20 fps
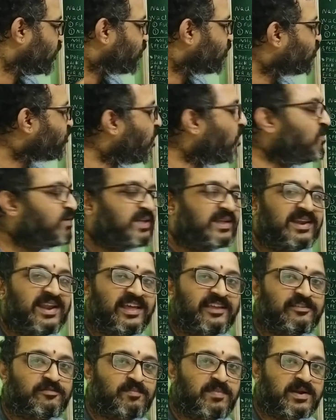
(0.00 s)
Fountain
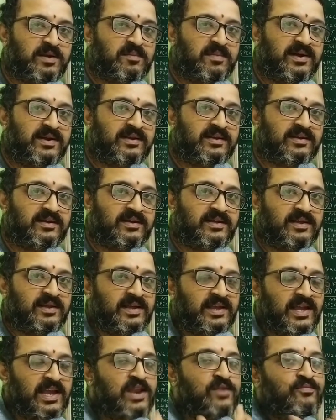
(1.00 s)
experiment.
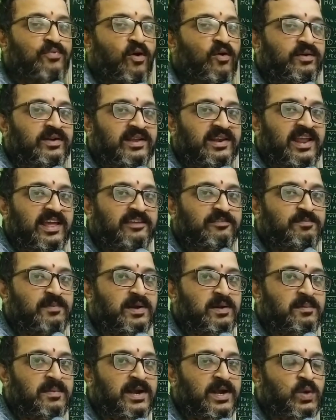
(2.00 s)
In fountain
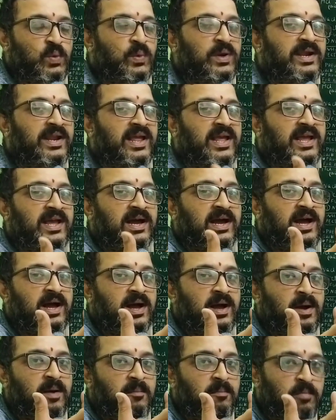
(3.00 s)
experiment, we take
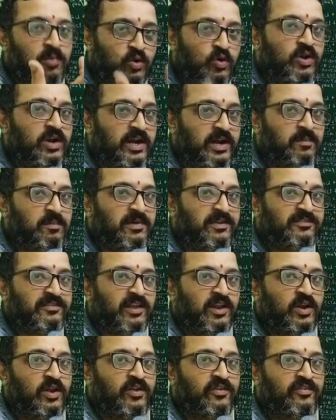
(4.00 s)
a blue litmus
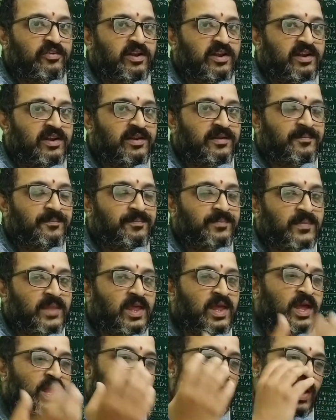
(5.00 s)
solution
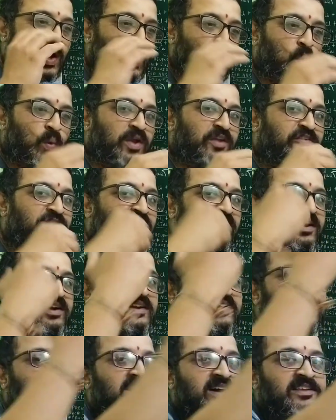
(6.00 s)
which
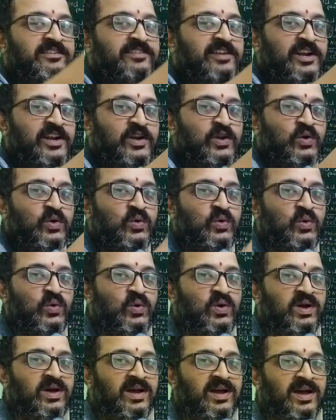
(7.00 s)
turns into
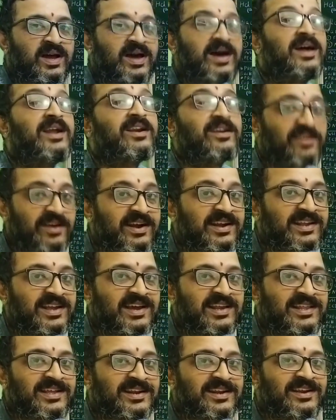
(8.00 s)
red
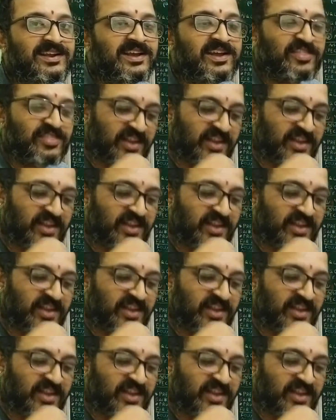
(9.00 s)
color.